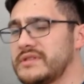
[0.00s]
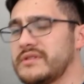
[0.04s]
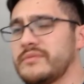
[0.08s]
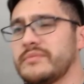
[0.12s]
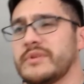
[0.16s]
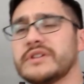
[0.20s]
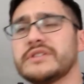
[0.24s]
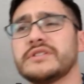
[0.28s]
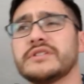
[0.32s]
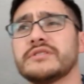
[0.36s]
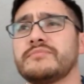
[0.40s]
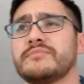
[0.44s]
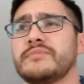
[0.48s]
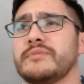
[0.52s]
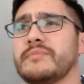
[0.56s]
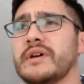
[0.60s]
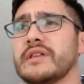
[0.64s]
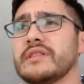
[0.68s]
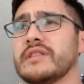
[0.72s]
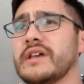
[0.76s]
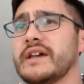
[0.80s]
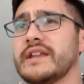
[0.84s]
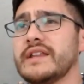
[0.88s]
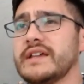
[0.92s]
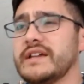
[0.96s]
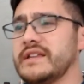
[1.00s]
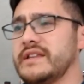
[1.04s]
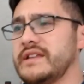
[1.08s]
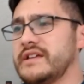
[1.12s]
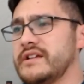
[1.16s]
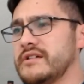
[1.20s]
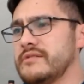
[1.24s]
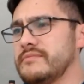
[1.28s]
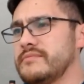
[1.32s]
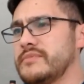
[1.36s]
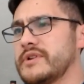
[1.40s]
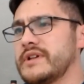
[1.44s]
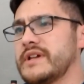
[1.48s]
That might just be my lighting in
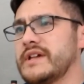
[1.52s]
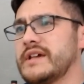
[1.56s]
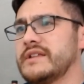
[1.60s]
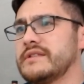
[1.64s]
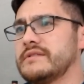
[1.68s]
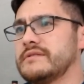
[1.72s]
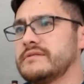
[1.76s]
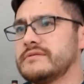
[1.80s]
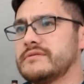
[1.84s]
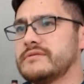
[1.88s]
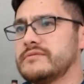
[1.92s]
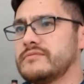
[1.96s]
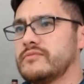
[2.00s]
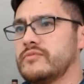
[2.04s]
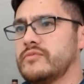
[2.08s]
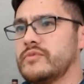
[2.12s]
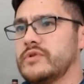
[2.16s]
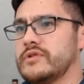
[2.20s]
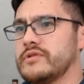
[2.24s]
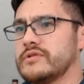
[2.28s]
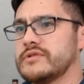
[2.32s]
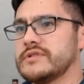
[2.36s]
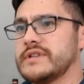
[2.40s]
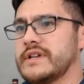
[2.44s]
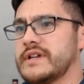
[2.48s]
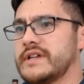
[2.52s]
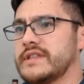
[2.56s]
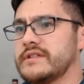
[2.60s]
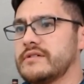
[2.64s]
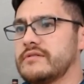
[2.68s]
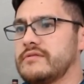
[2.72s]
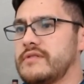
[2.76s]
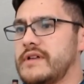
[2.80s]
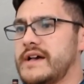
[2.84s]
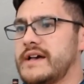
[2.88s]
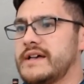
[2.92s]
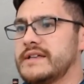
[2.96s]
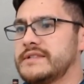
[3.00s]
here, but again, what it looks like in the
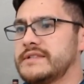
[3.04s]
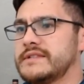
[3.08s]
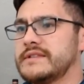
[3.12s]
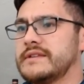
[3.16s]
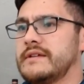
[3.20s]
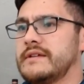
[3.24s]
glass.